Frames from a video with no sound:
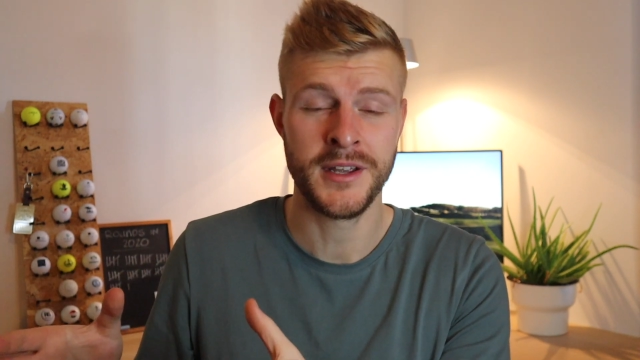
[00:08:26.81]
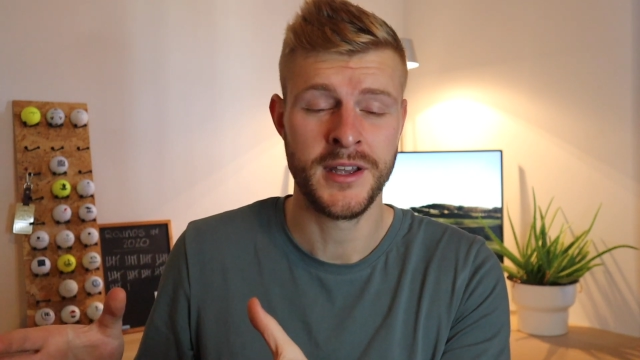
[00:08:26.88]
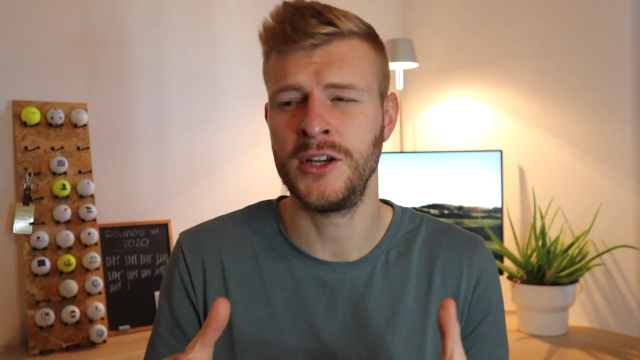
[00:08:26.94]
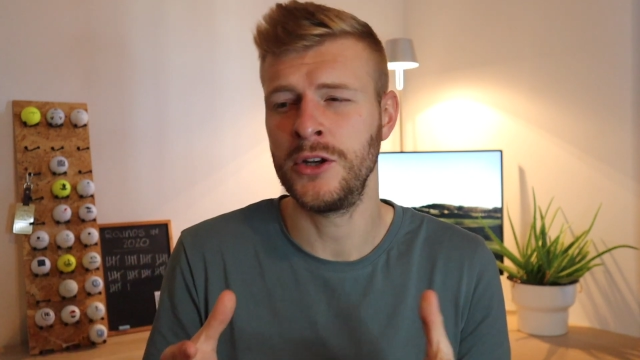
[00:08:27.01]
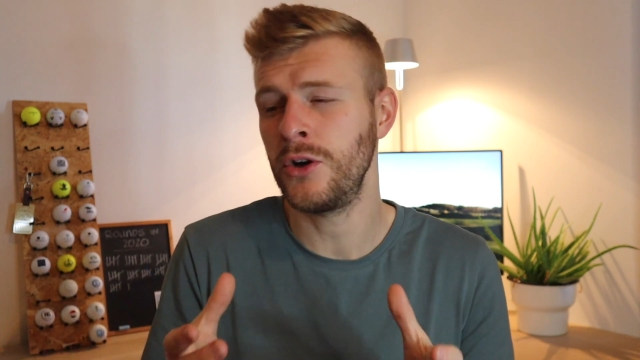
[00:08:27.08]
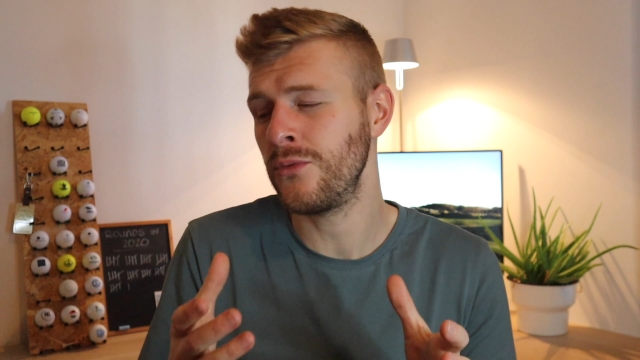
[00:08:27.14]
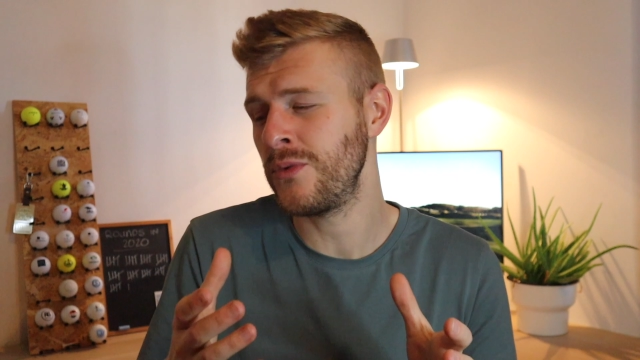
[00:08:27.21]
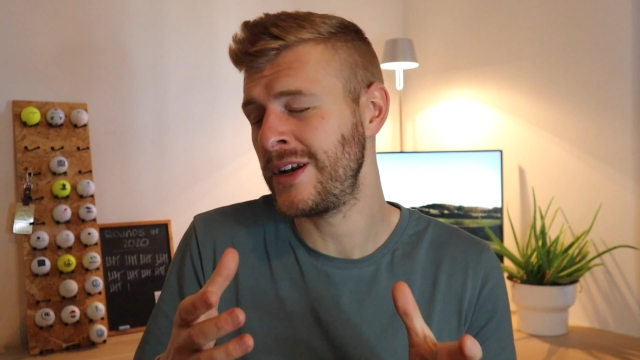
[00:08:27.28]
You're
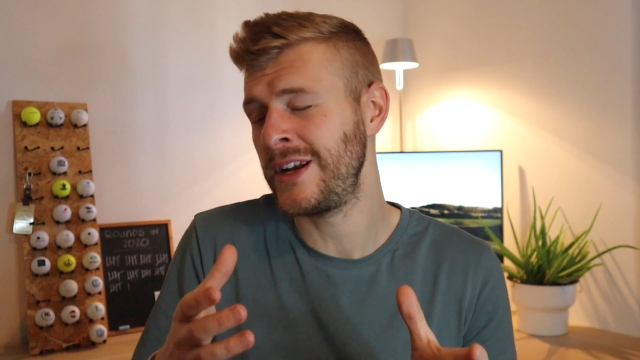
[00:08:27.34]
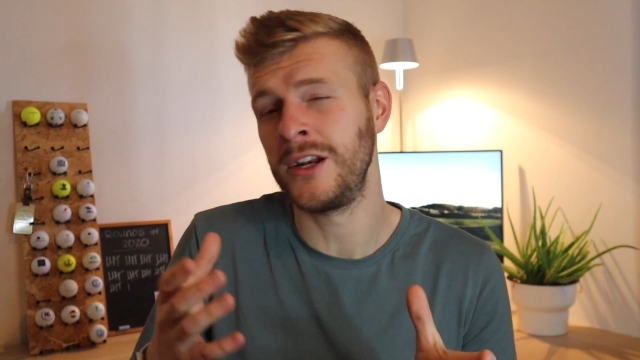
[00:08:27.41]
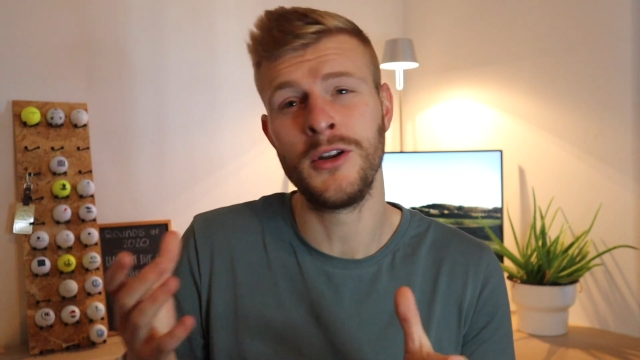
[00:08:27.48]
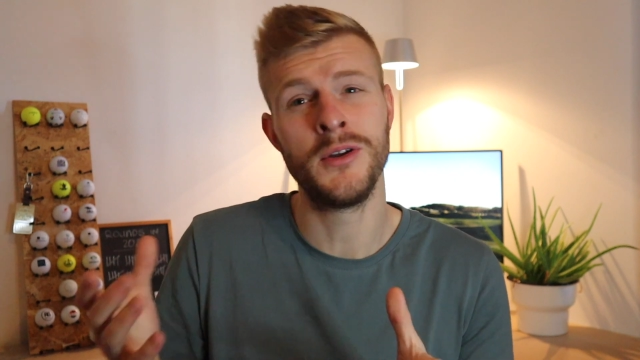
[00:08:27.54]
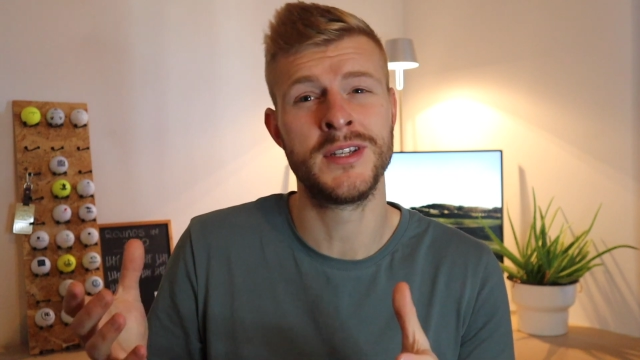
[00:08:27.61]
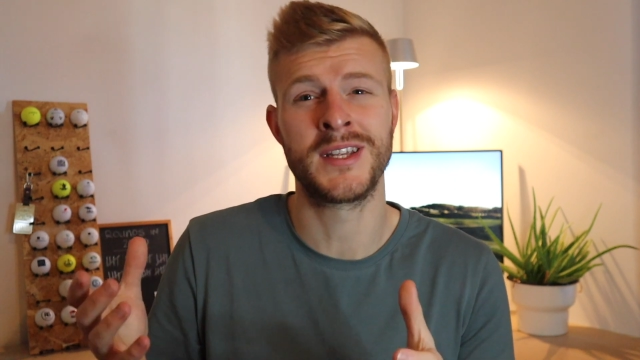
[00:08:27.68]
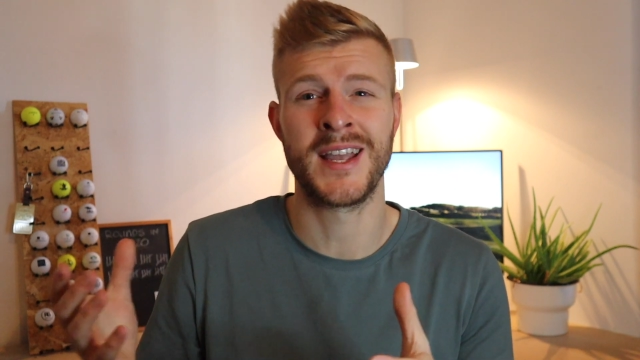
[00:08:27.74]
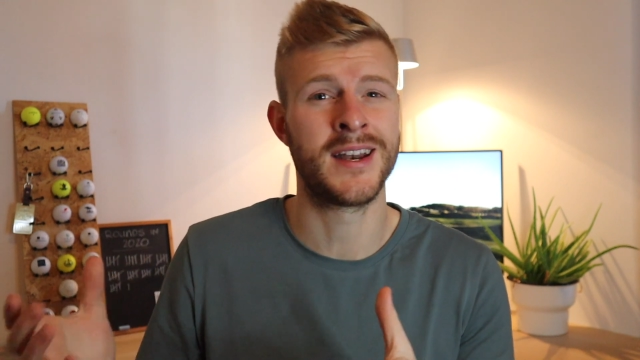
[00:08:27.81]
not really
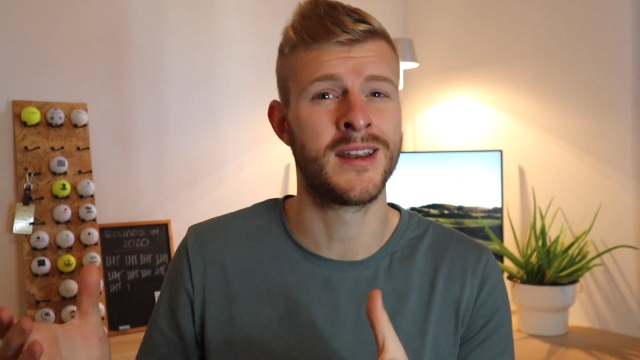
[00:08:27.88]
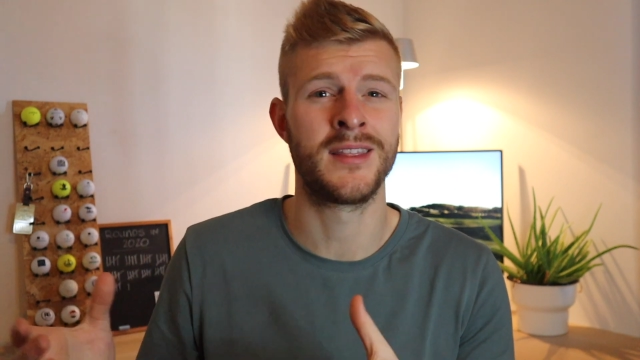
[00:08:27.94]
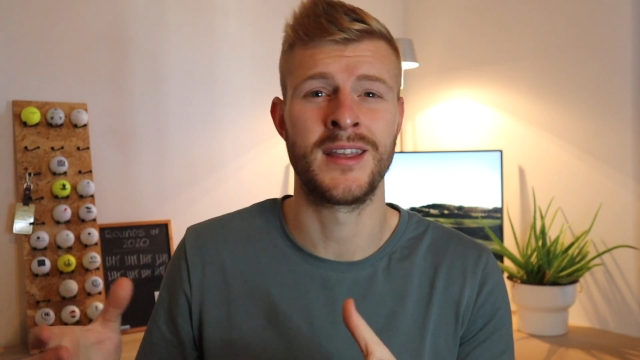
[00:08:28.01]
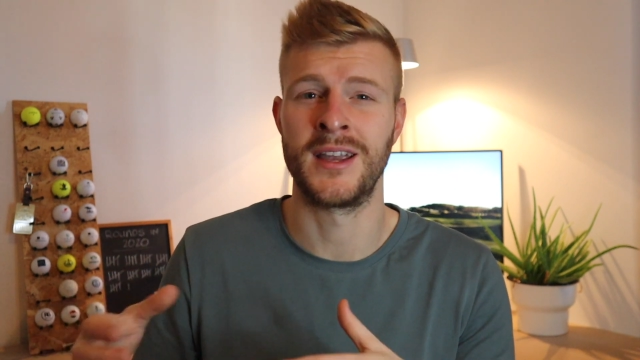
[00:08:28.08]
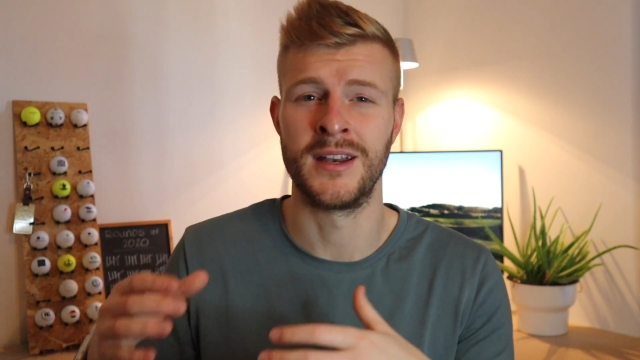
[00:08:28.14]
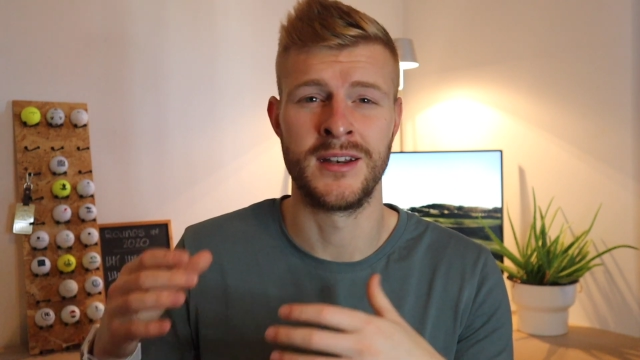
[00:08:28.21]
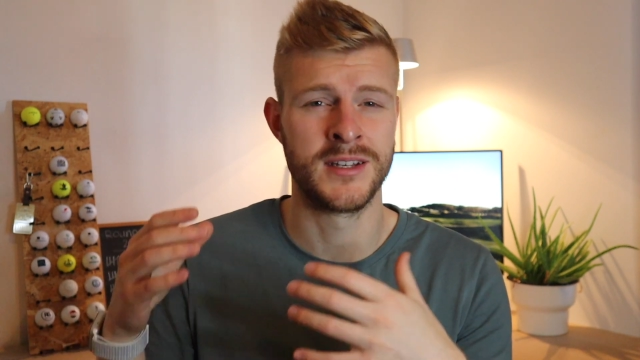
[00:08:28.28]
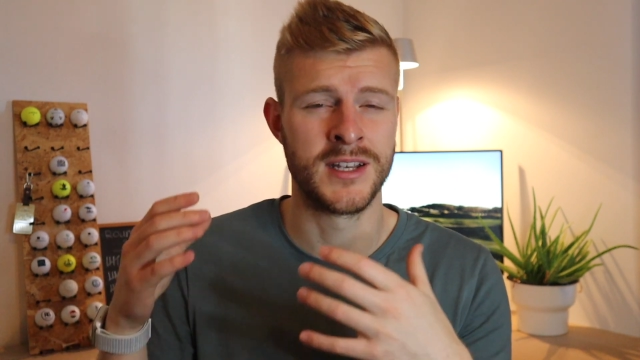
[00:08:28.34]
losing anything
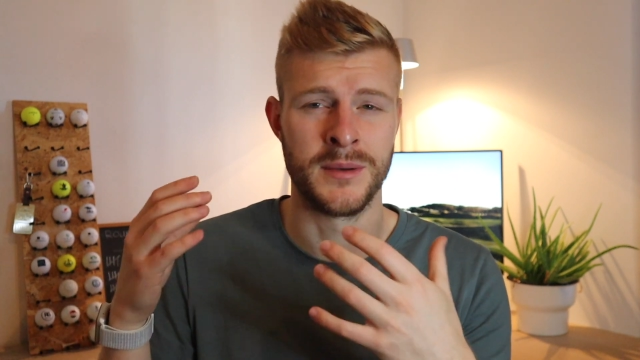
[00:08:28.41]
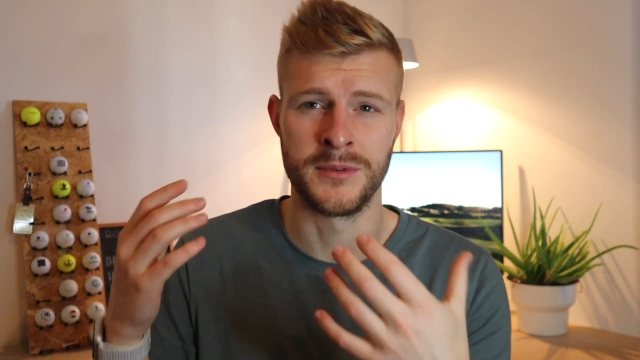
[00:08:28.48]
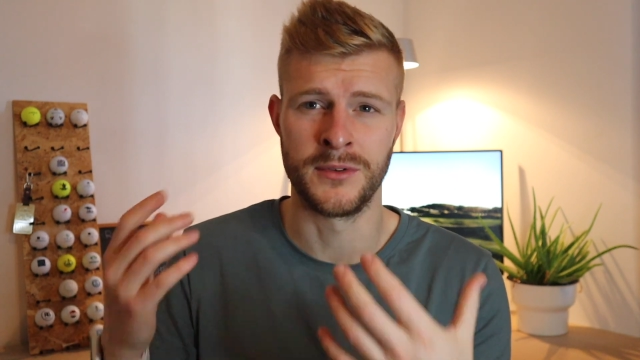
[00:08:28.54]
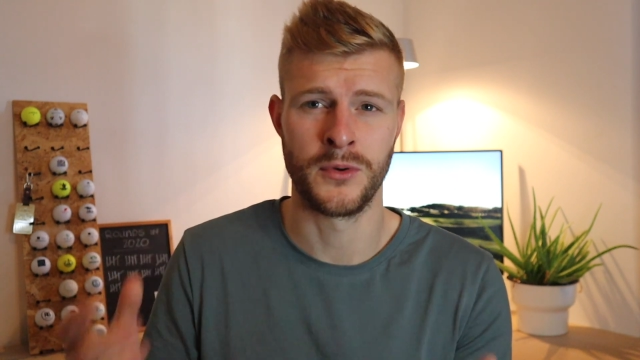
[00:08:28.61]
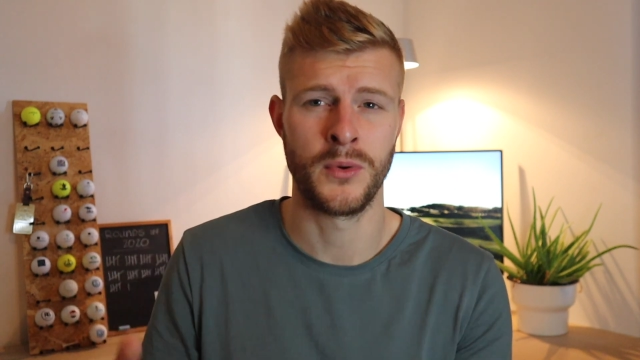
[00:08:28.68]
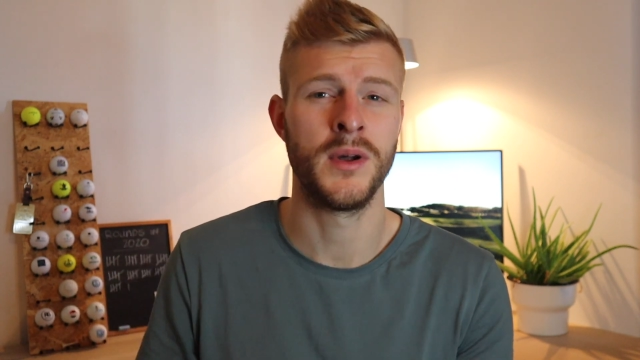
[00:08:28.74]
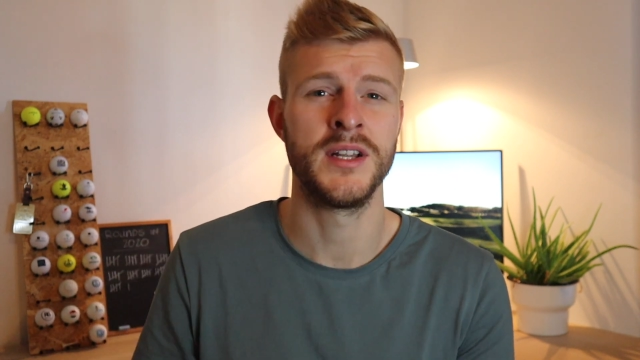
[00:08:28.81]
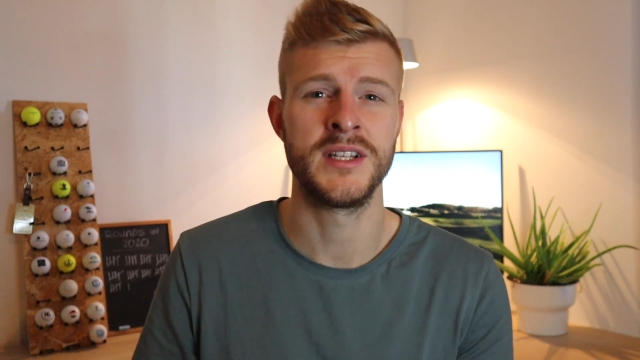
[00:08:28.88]
in terms of
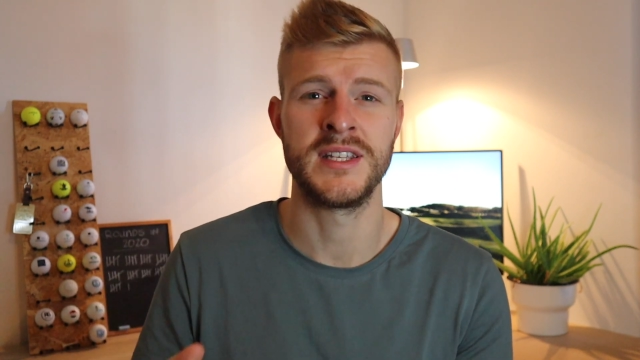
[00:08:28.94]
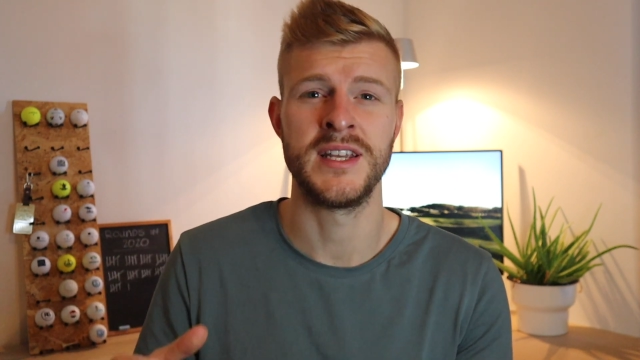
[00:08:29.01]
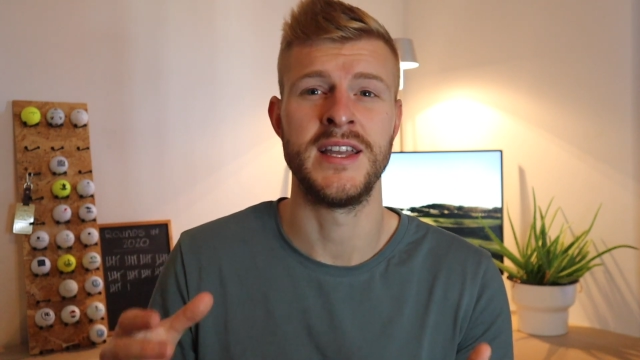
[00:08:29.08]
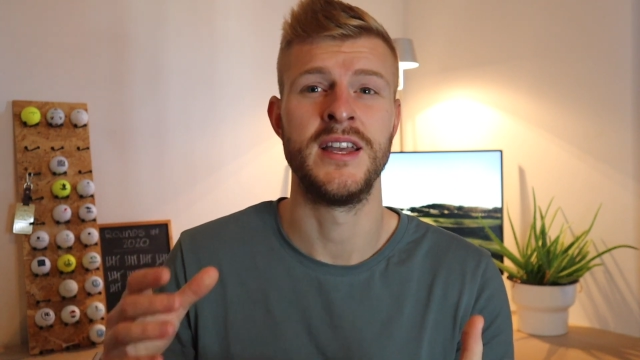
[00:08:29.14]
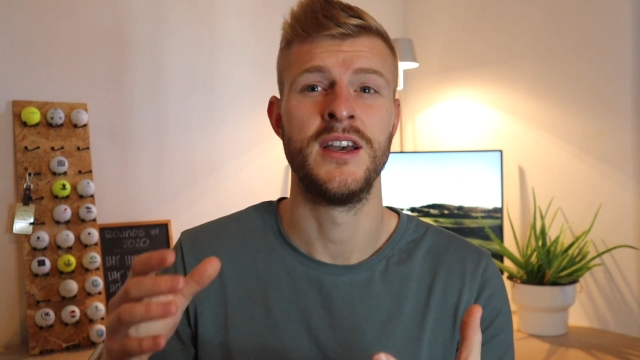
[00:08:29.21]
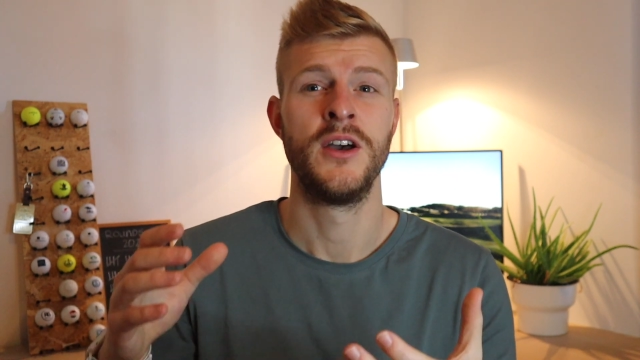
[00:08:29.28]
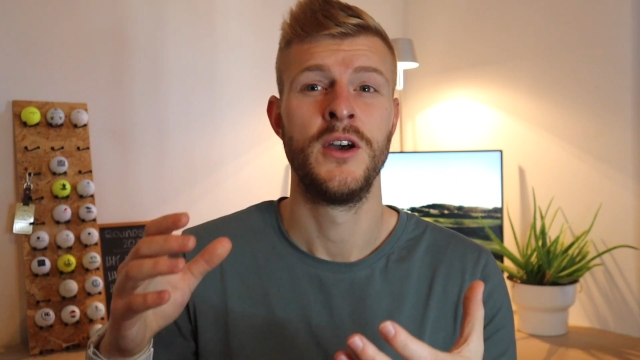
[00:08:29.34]
quality